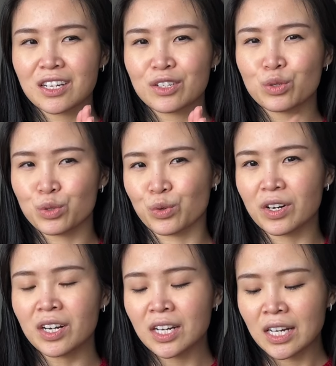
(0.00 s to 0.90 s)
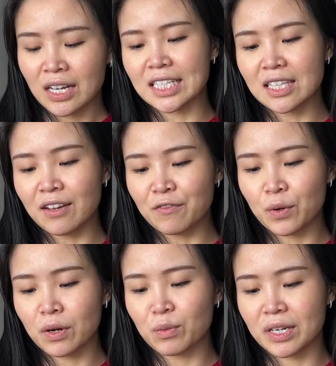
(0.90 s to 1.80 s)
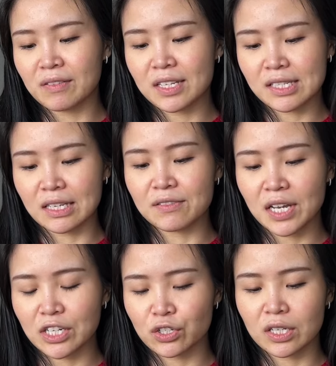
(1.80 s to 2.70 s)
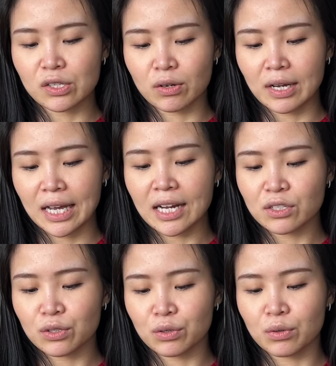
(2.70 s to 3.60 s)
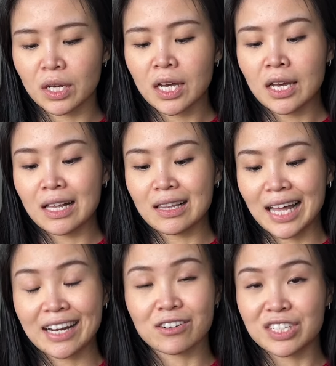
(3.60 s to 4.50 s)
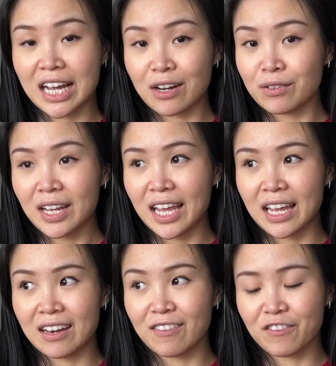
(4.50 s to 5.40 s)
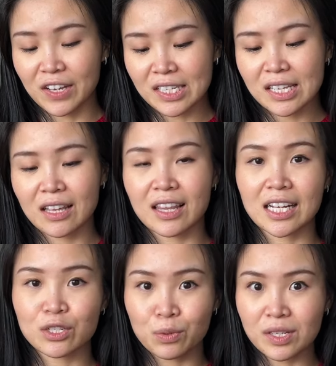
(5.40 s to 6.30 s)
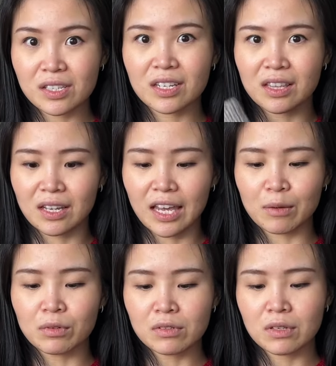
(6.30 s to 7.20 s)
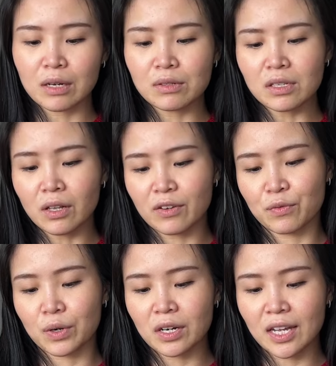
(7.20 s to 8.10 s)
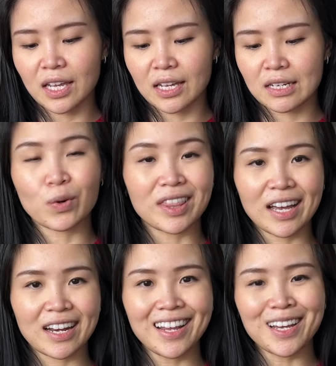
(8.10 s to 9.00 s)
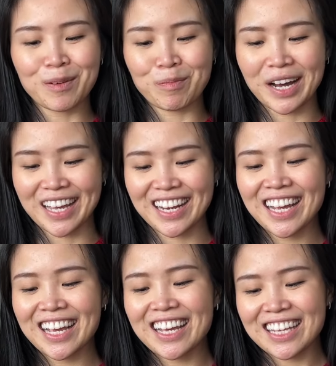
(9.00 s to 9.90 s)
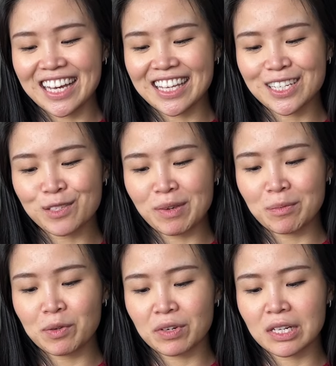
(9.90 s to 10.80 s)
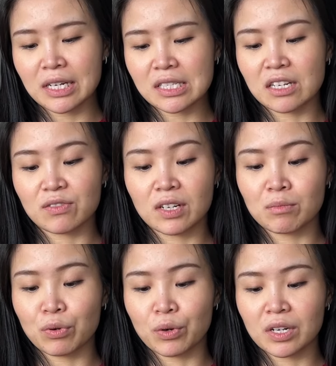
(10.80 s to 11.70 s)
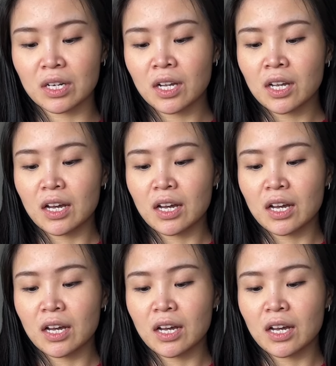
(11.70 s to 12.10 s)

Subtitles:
too short. I did that for one of the sleeves actually, so I had to ladder down and fix that twist in the cable. So that was a lot of work and quite the headache, but yeah, that just made me realize that it's very important